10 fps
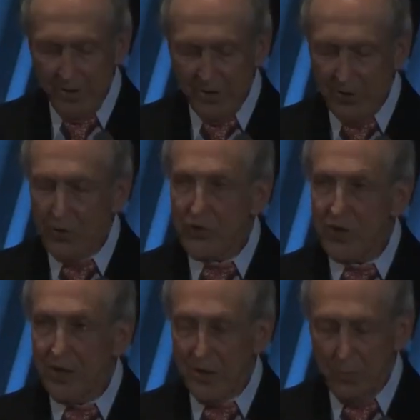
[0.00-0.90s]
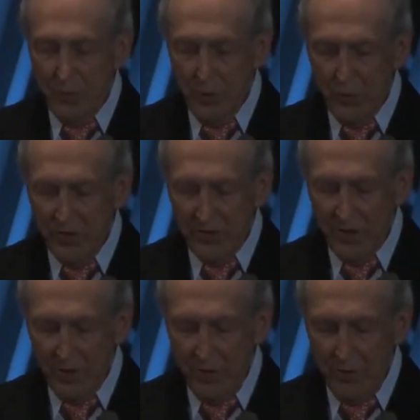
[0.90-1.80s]
the associated memory
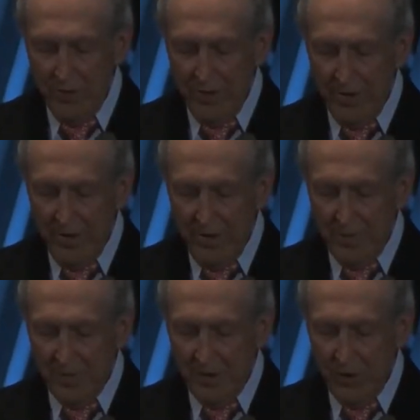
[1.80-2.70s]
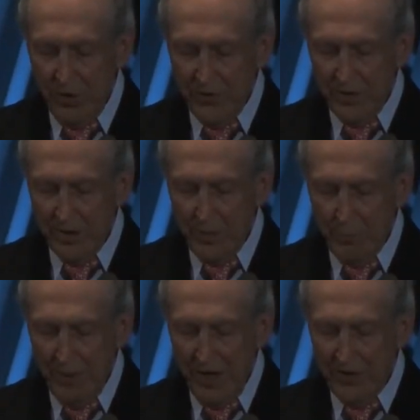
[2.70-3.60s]
cell, causing the
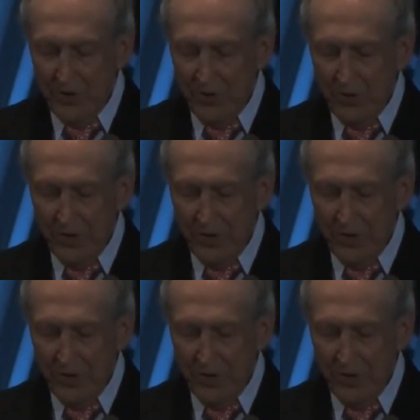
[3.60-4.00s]
capacitor